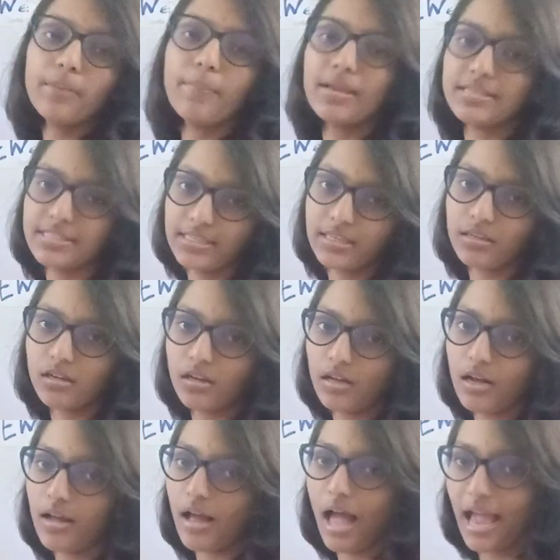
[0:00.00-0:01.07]
basic
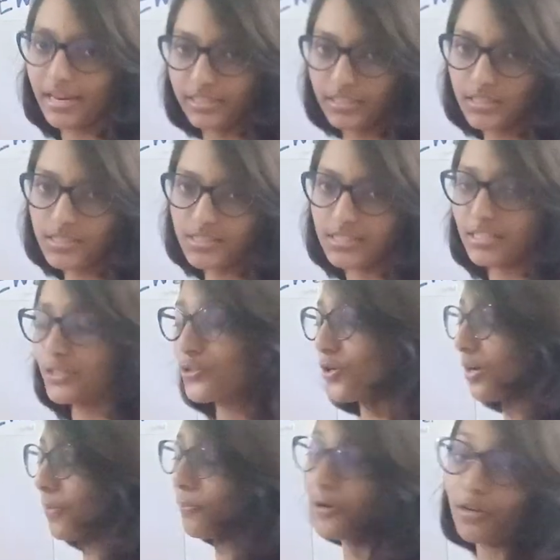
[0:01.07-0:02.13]
ideas. It's
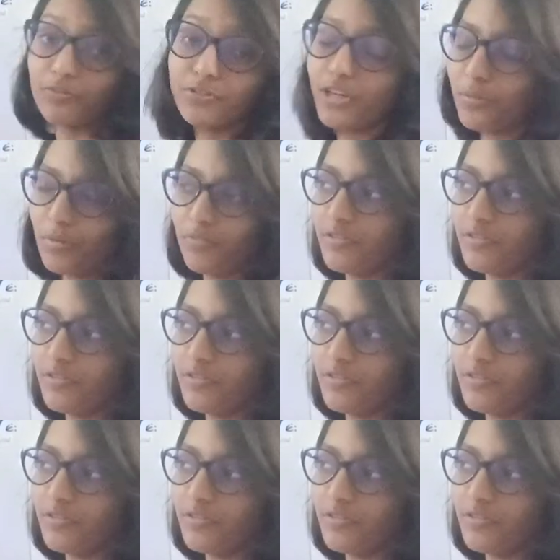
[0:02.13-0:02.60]
not a part of thermal